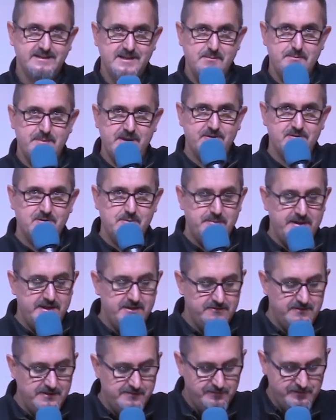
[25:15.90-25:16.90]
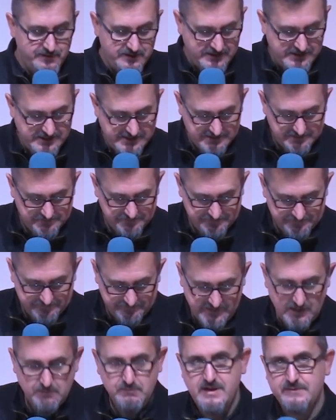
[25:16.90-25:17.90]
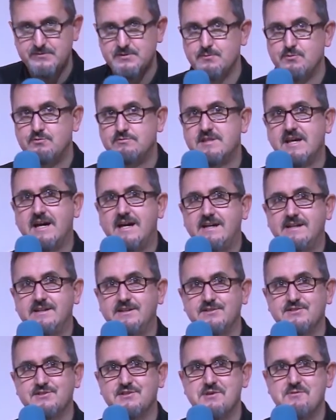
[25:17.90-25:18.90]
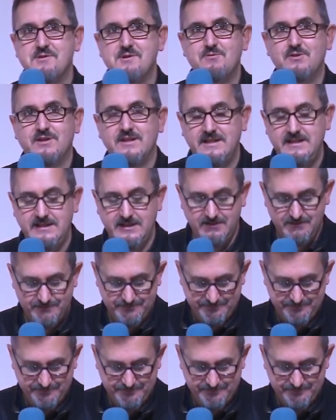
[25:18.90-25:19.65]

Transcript: get better and better every year. And we have some targets that we want to hit.